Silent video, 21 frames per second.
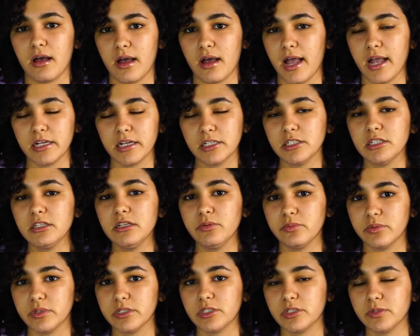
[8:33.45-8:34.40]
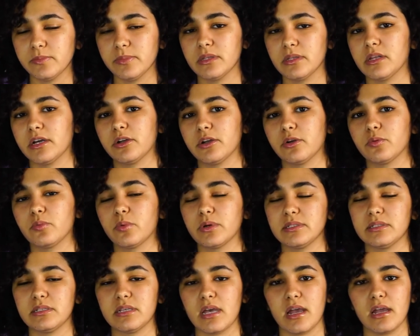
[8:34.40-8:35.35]
I actually wish to be like her
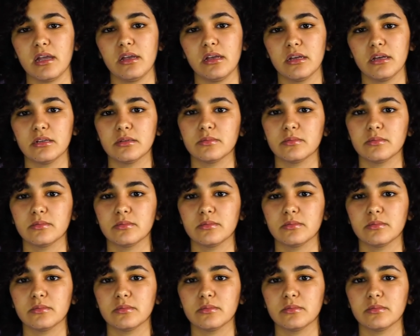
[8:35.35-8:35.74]
one day,